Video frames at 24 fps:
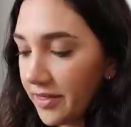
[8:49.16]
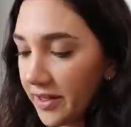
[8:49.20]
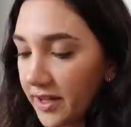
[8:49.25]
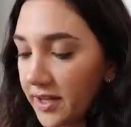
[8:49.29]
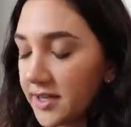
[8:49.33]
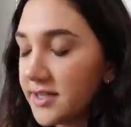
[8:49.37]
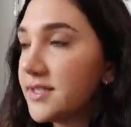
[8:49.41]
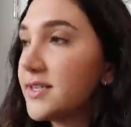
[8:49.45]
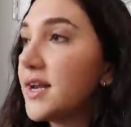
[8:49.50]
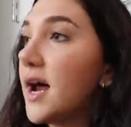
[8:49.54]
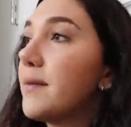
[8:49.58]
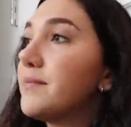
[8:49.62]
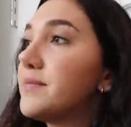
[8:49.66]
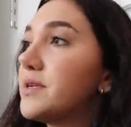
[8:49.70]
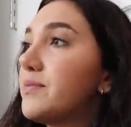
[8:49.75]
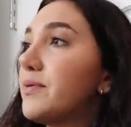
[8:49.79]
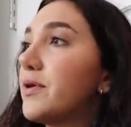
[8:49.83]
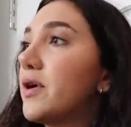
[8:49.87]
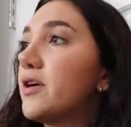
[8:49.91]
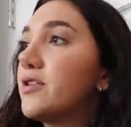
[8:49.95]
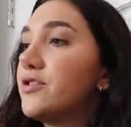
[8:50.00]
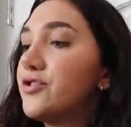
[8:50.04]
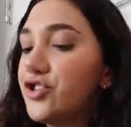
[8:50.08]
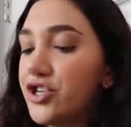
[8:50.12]
I think it's time to
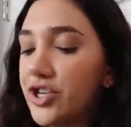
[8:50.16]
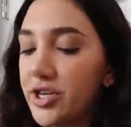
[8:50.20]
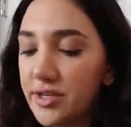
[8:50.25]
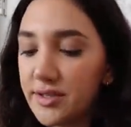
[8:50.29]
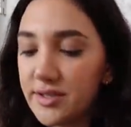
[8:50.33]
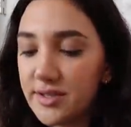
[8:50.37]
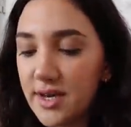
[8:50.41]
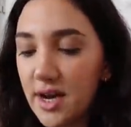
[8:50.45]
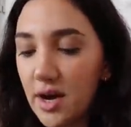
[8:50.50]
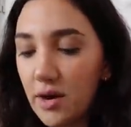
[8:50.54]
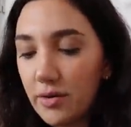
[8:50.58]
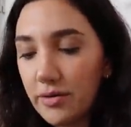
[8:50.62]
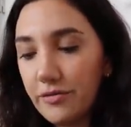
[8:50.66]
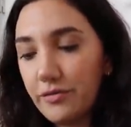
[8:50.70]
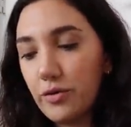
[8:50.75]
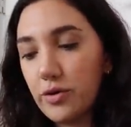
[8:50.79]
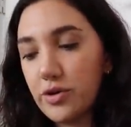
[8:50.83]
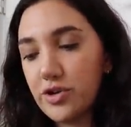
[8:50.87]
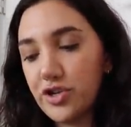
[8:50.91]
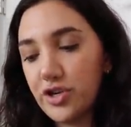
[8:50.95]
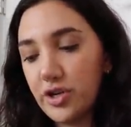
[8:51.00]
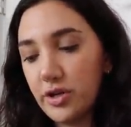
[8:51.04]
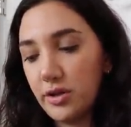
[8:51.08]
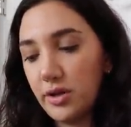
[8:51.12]
put on jeans now,
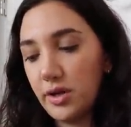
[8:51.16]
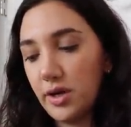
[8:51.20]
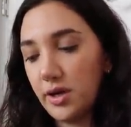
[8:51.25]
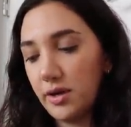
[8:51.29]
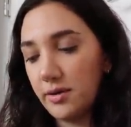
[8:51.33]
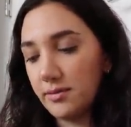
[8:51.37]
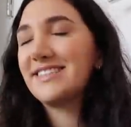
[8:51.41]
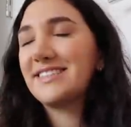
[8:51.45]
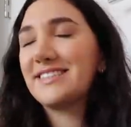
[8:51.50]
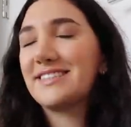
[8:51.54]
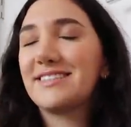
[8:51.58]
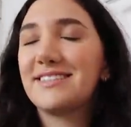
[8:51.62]
unfortunately.